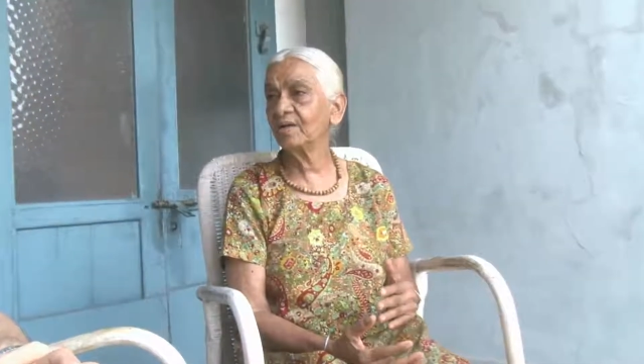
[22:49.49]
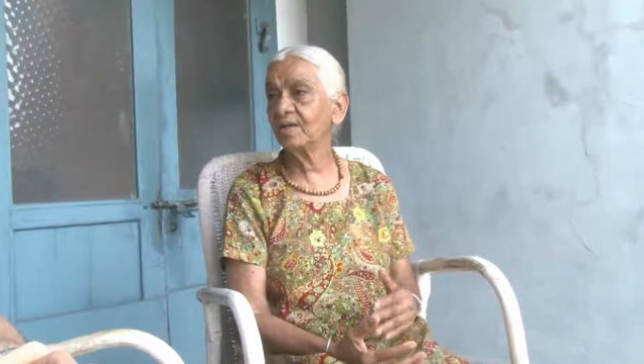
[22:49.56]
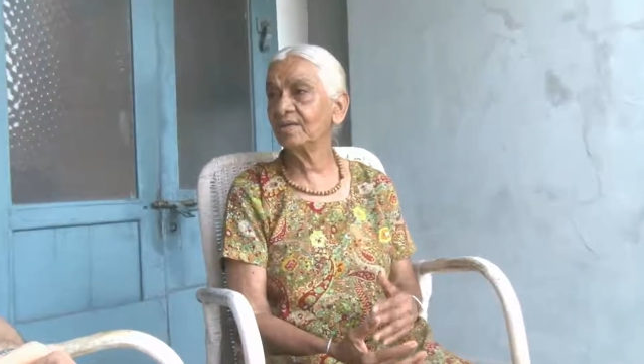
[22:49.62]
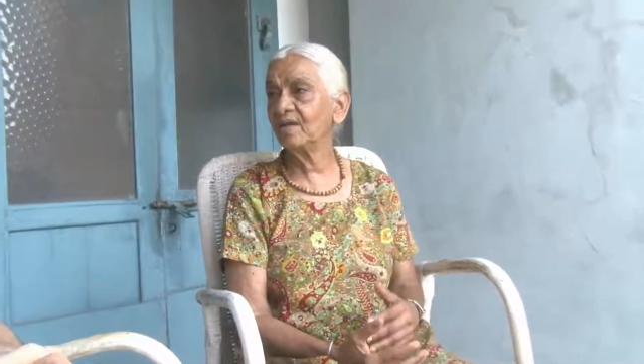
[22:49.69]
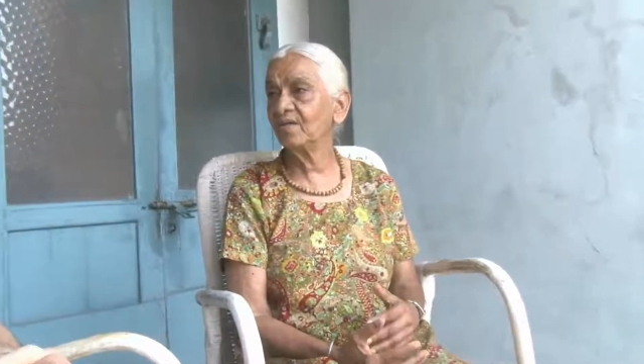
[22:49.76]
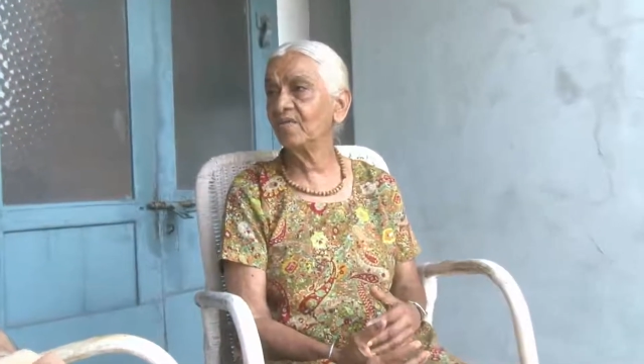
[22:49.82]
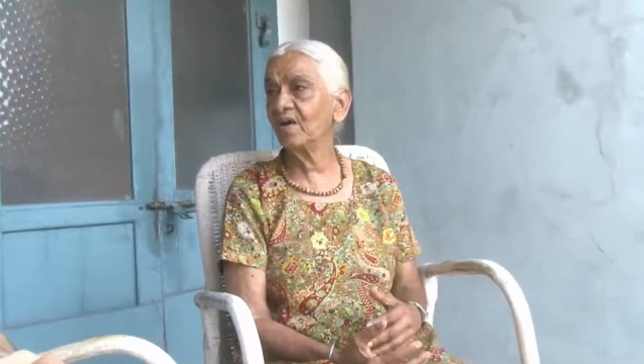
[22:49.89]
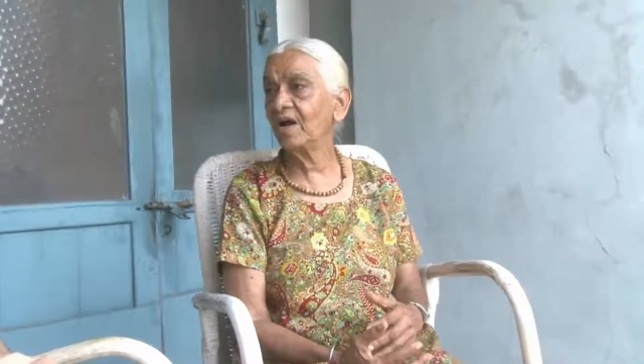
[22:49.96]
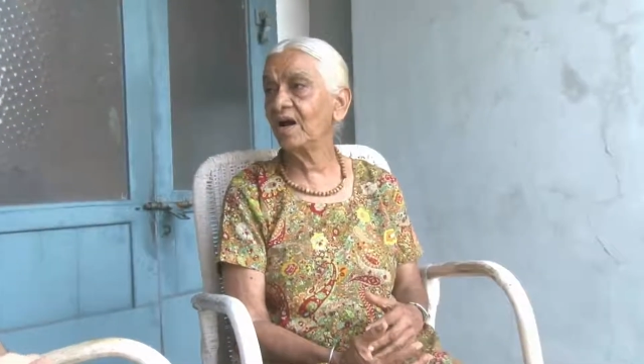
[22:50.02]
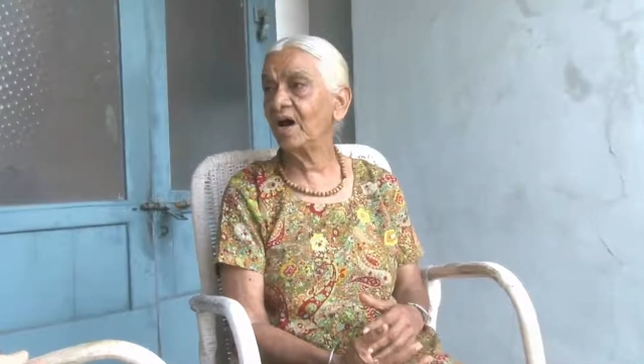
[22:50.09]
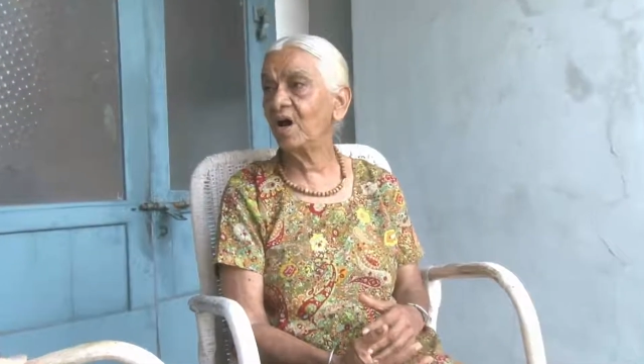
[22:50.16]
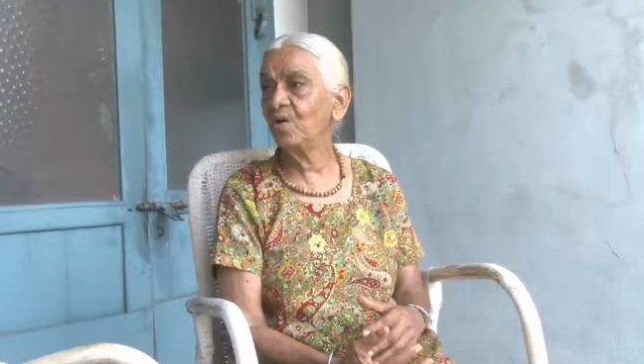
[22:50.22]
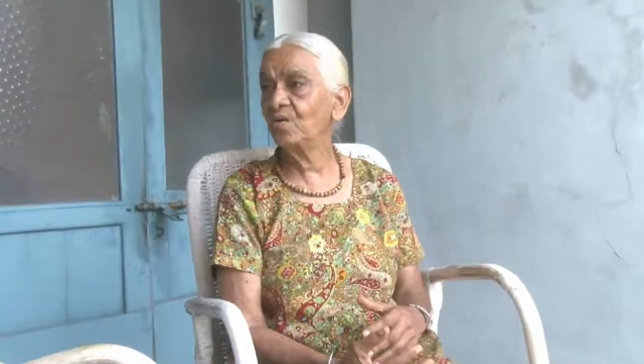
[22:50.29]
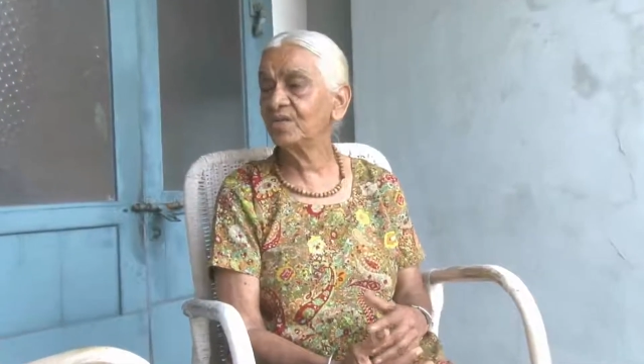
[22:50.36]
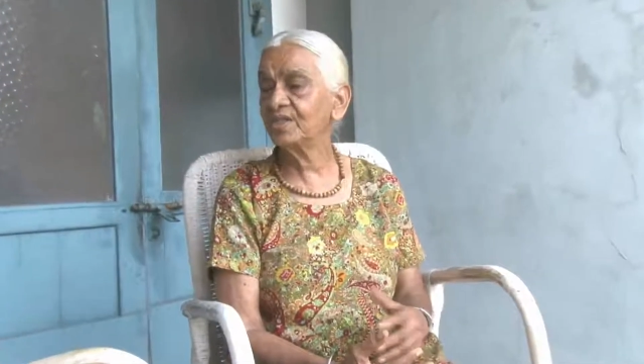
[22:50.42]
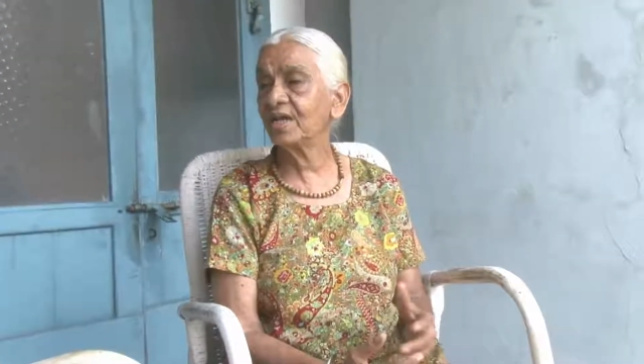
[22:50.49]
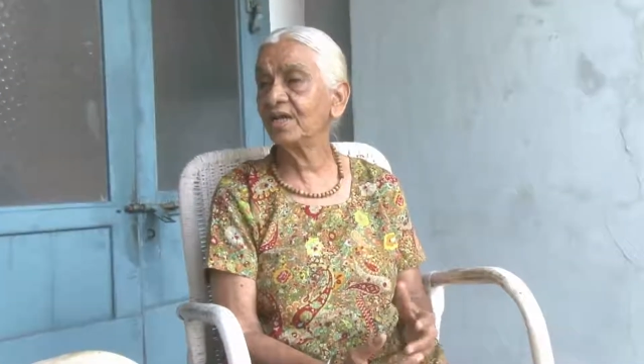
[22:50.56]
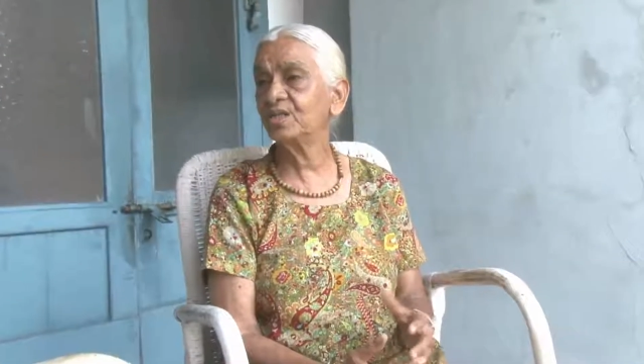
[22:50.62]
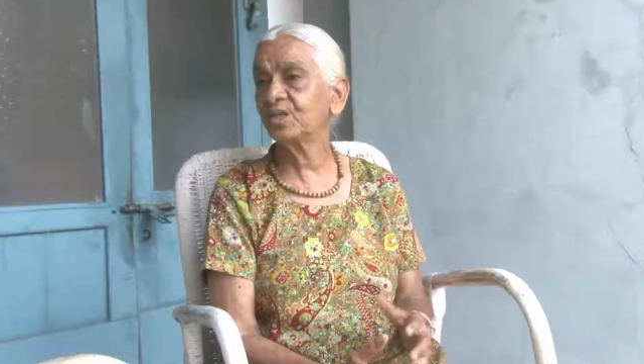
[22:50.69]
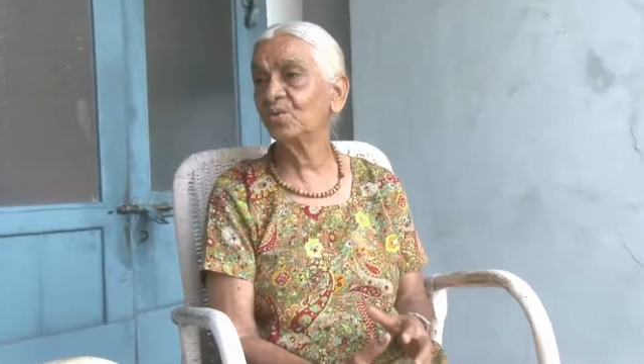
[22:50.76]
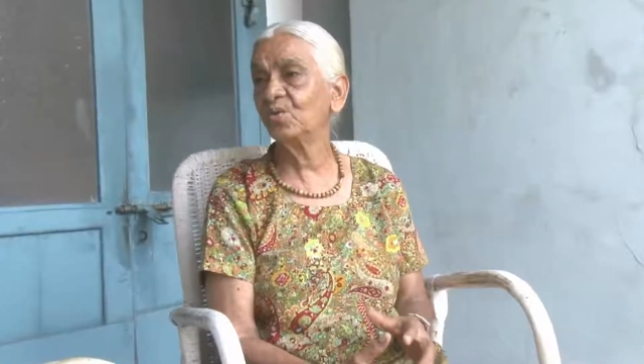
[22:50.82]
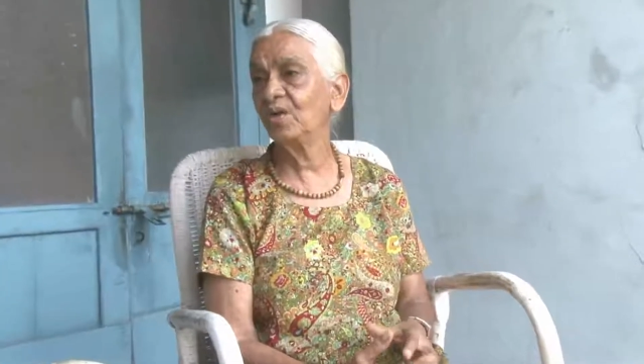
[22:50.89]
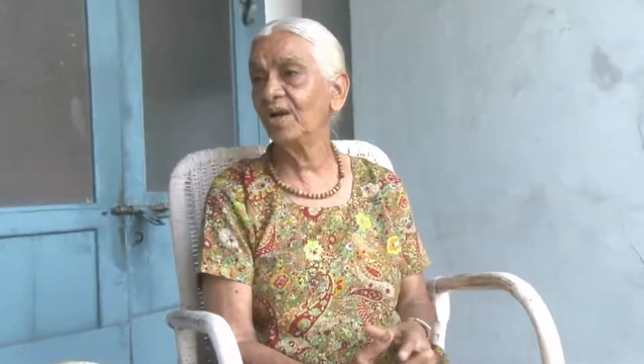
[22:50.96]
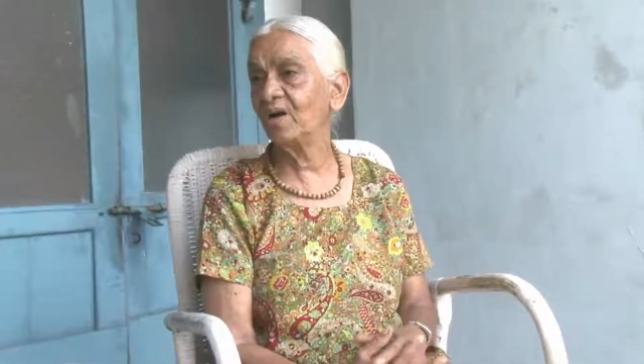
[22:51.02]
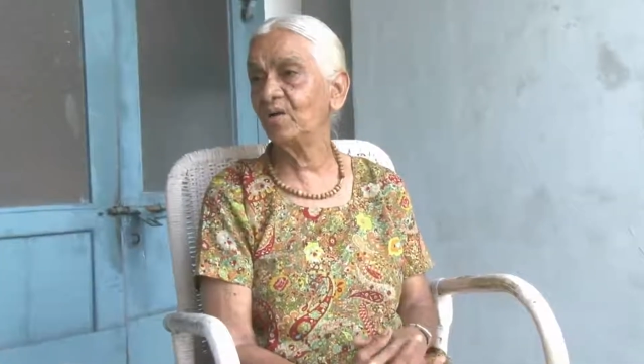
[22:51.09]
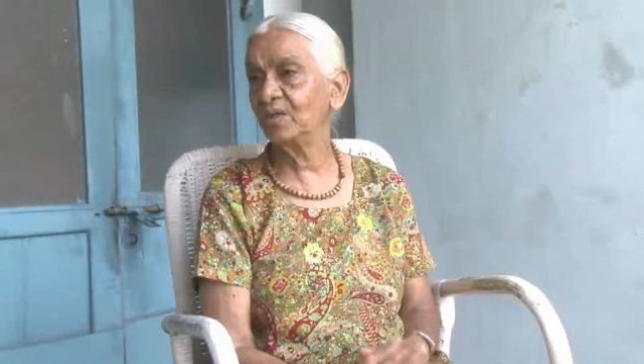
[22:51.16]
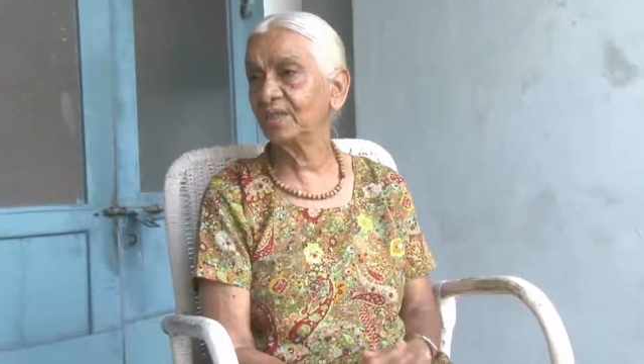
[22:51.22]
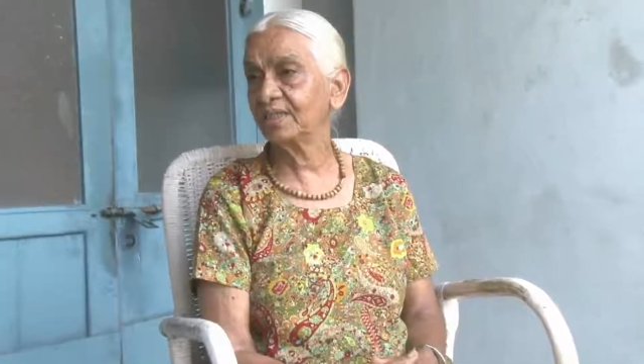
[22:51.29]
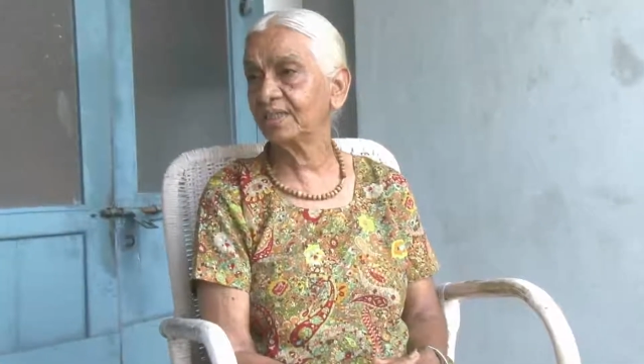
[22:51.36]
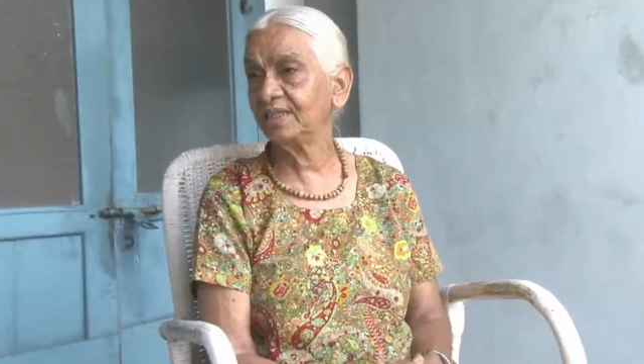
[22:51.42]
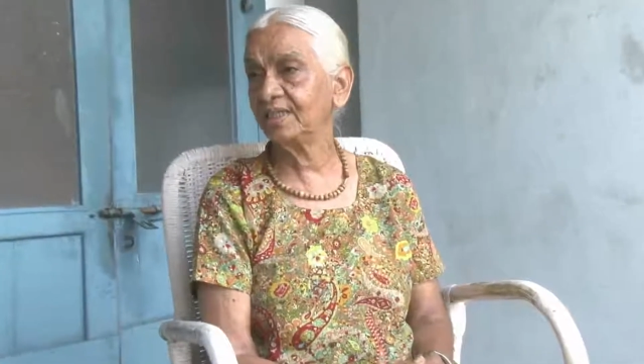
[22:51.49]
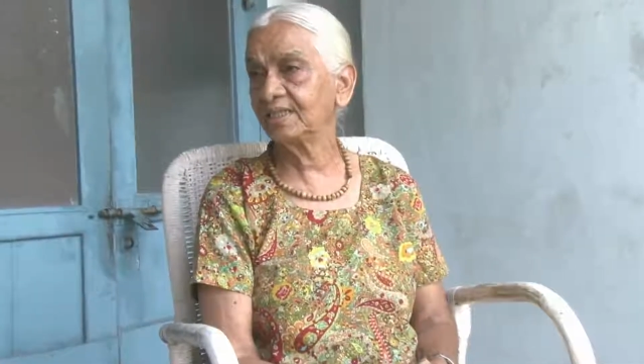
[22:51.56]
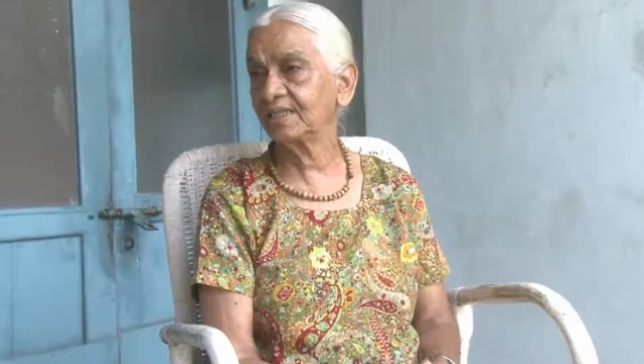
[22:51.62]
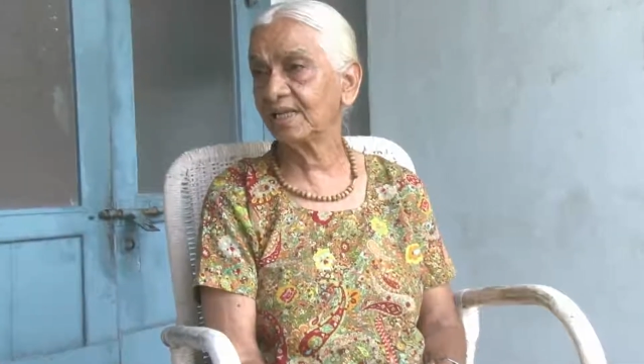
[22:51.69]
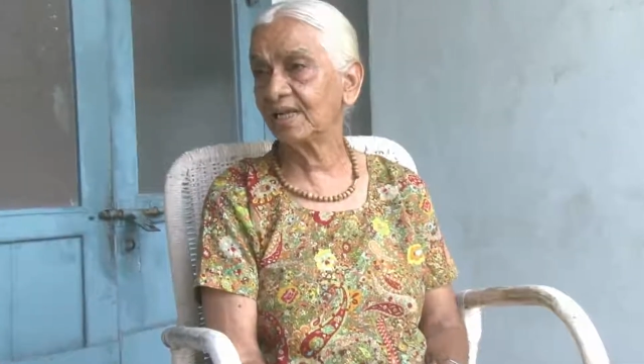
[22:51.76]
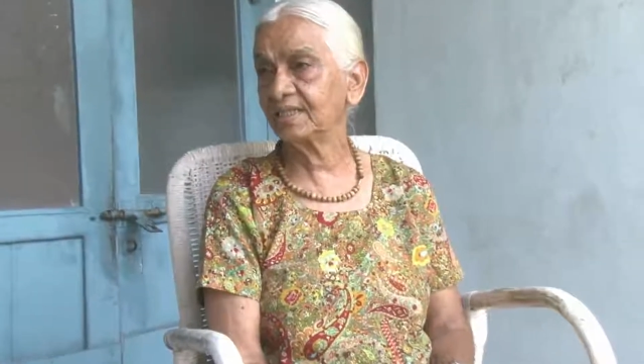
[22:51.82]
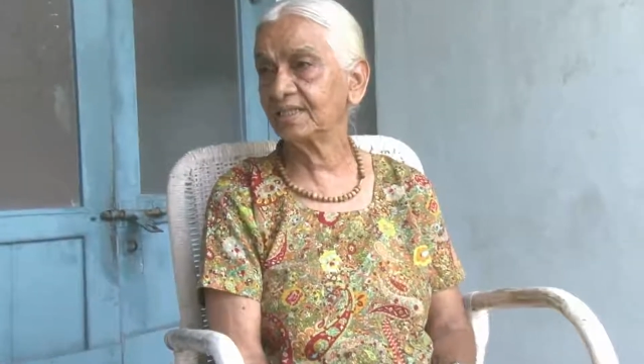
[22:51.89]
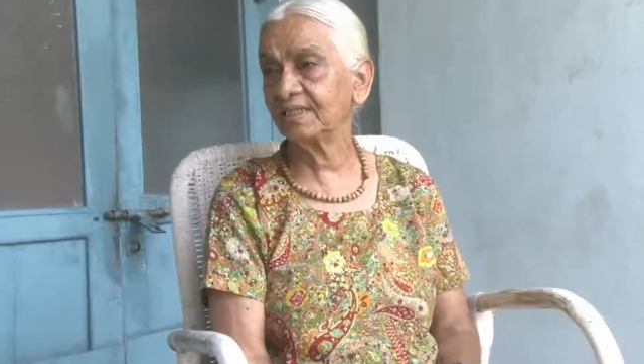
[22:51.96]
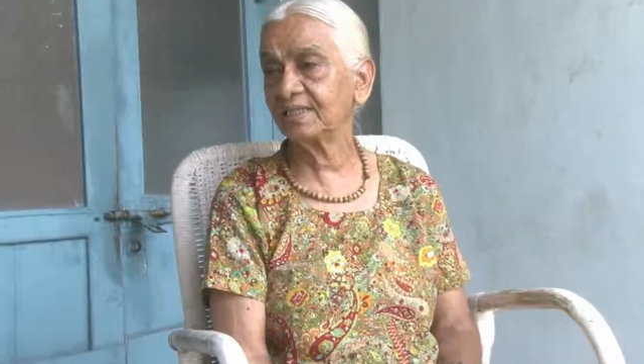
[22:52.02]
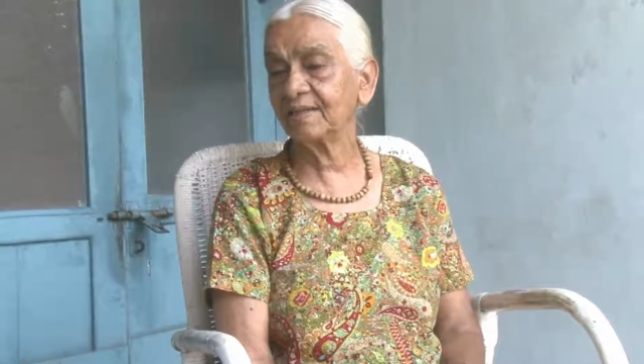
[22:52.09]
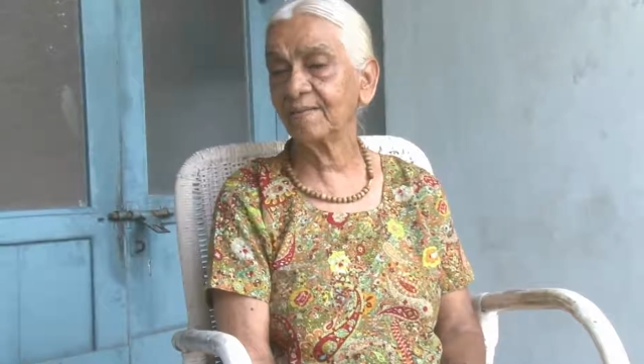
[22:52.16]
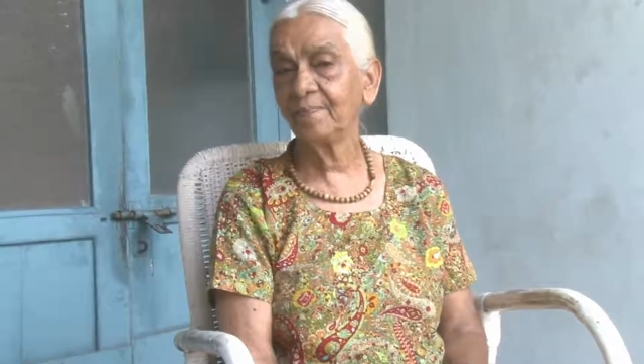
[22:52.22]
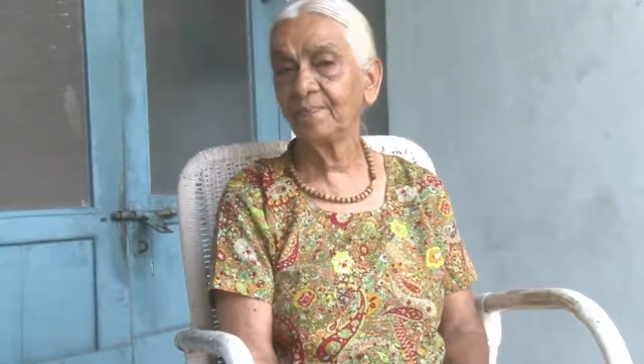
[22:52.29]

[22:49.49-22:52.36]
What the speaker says: They were outside school hours, these classes.